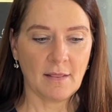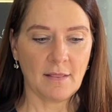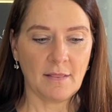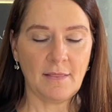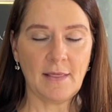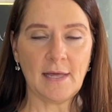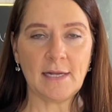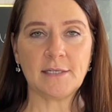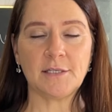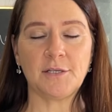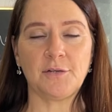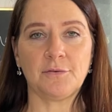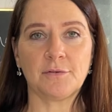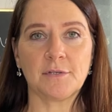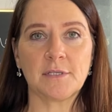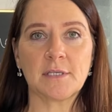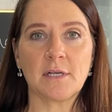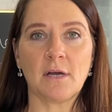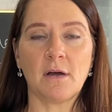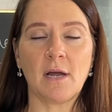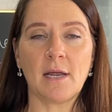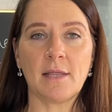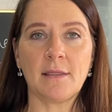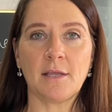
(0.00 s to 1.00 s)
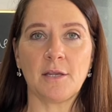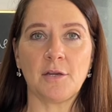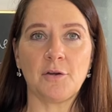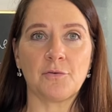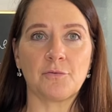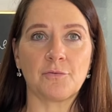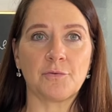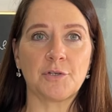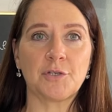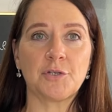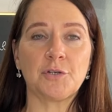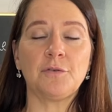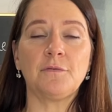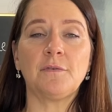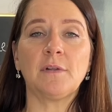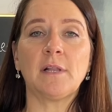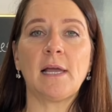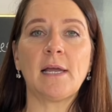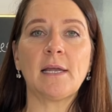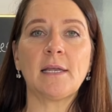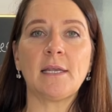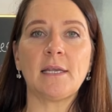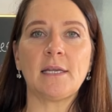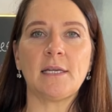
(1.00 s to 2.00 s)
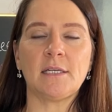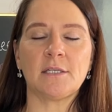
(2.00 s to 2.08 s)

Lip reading: That's your sign that your Rejuvelac